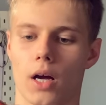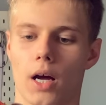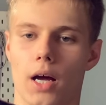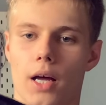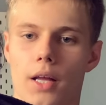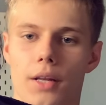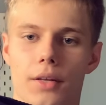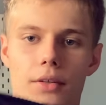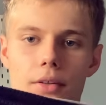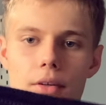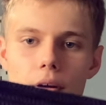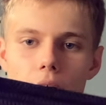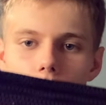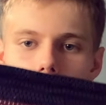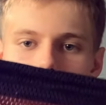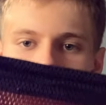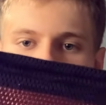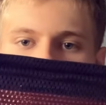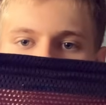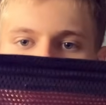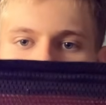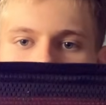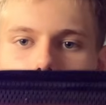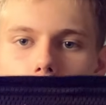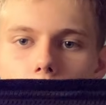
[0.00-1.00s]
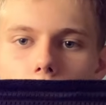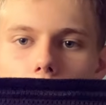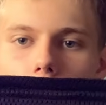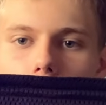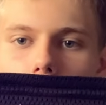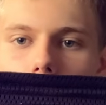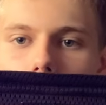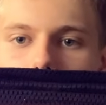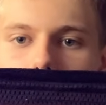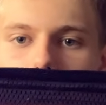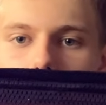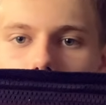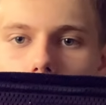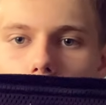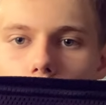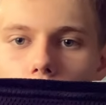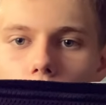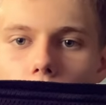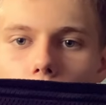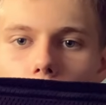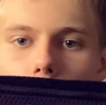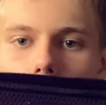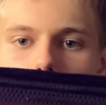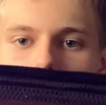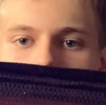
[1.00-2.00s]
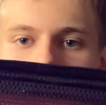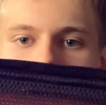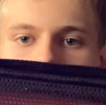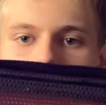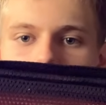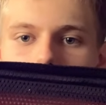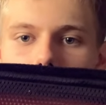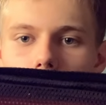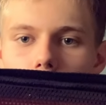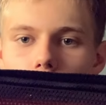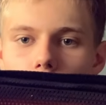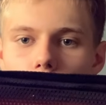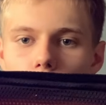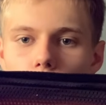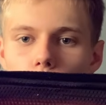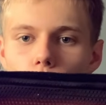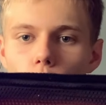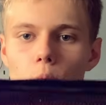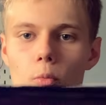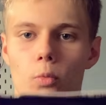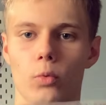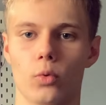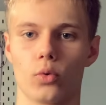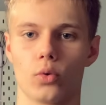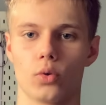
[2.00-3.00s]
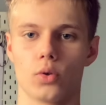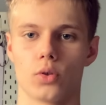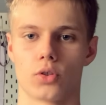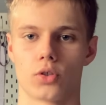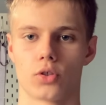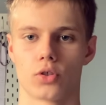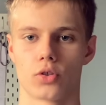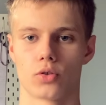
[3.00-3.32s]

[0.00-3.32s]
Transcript: and I put them either on my normal